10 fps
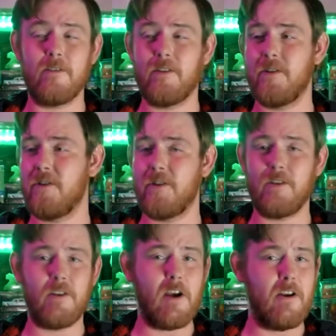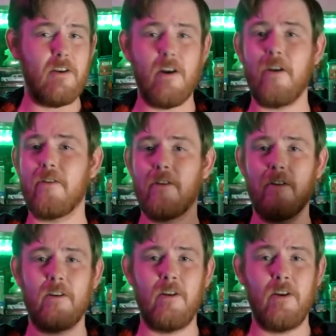This is just
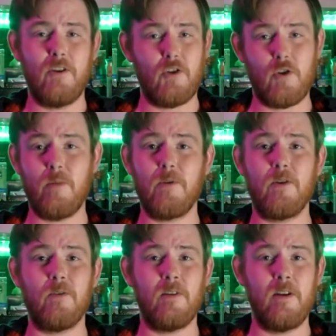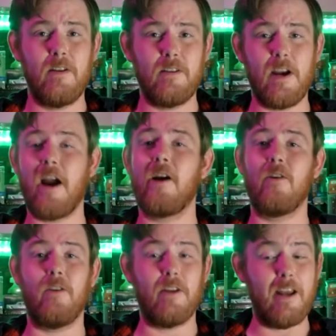another tribute to
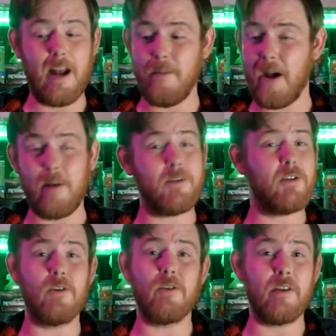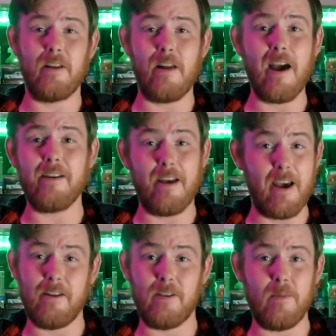Harold, and I'm absolutely glad to
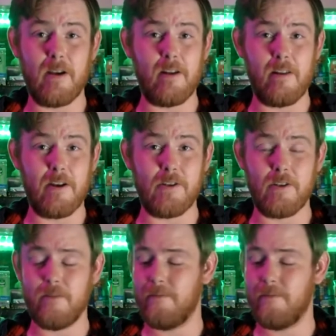add it to my collection.